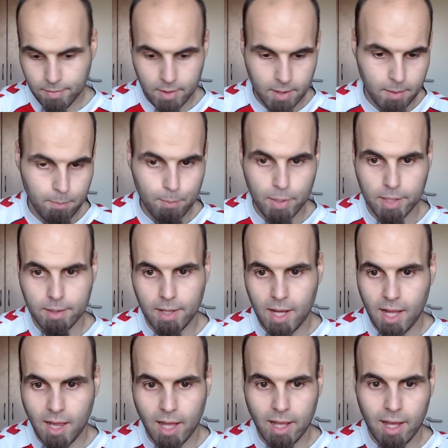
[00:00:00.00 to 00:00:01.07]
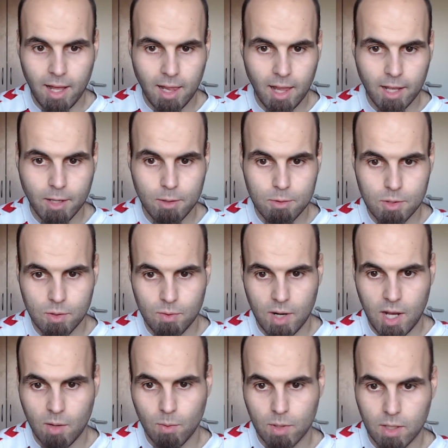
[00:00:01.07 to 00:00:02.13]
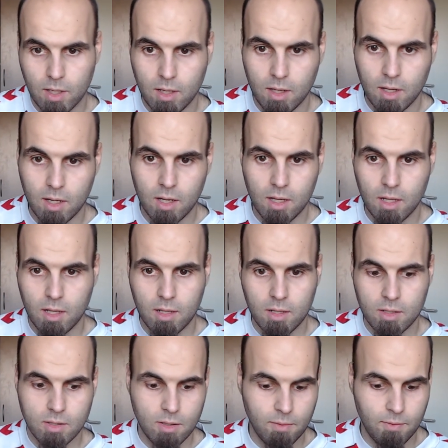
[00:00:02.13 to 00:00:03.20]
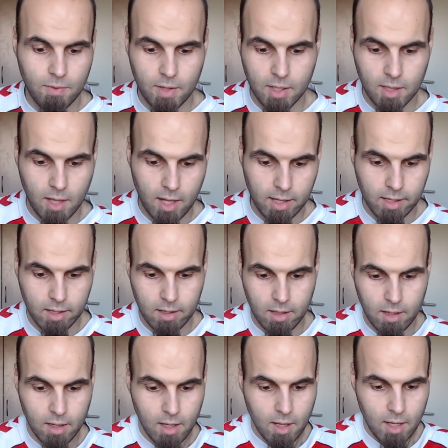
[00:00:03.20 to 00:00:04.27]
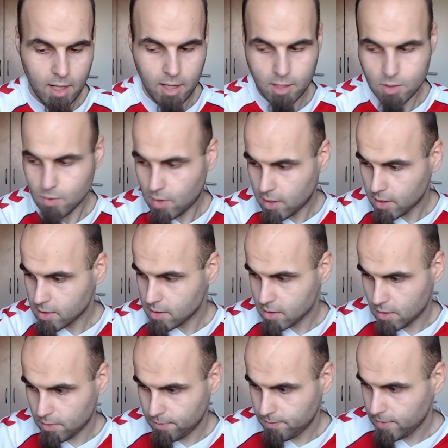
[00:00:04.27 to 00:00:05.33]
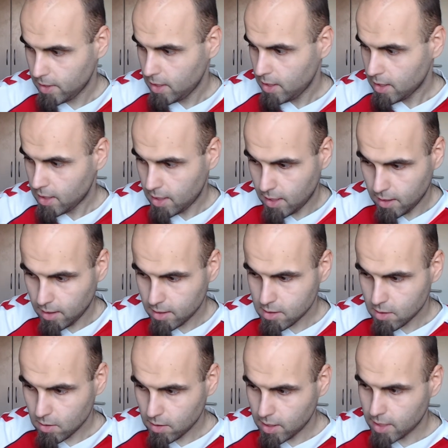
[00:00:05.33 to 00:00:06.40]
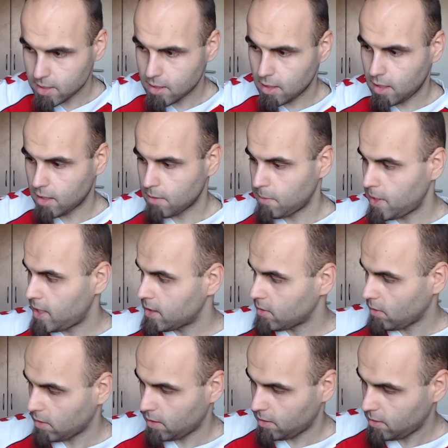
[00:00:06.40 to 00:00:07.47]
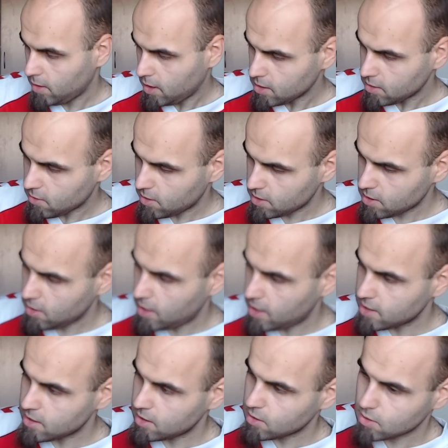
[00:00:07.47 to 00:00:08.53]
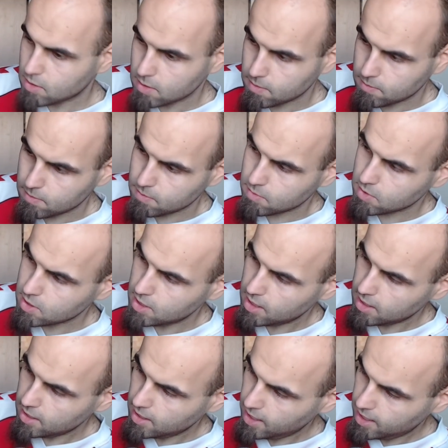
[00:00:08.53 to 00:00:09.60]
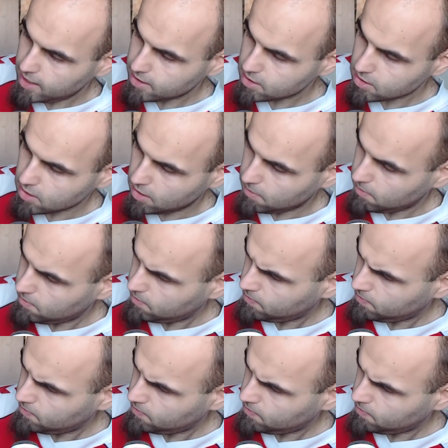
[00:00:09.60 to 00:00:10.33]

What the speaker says: but I like using ground with something like electronics. So yeah, let's look actually at the manual here. So this here, as I said, it has some.